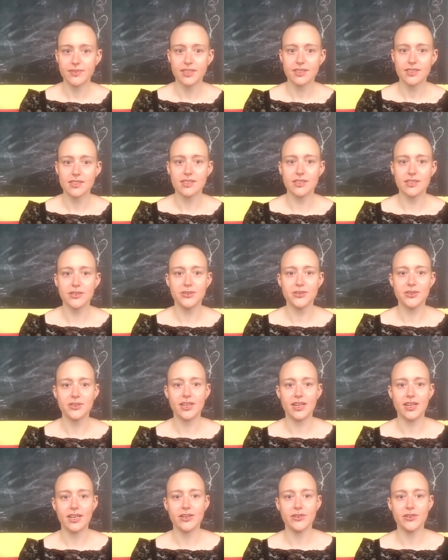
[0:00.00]
So
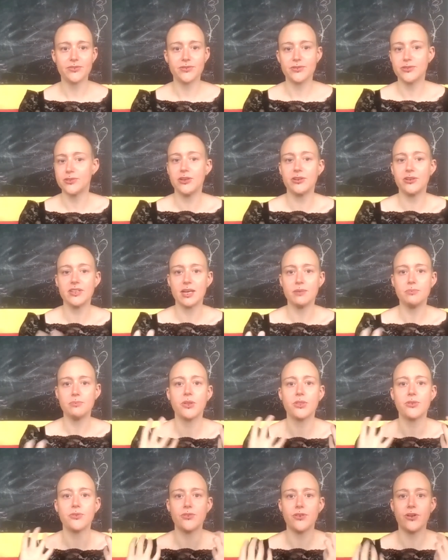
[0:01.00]
I've grown up
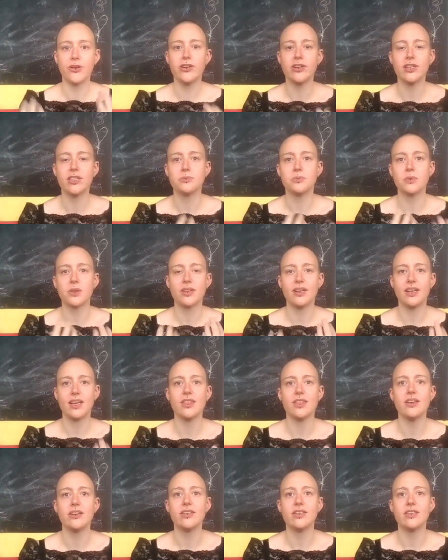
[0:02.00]
with fur and with
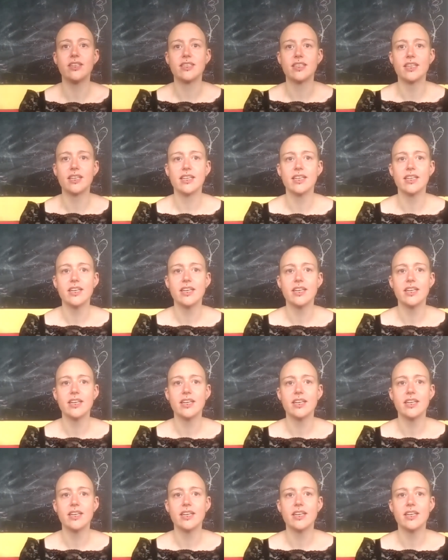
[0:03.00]
leather, and I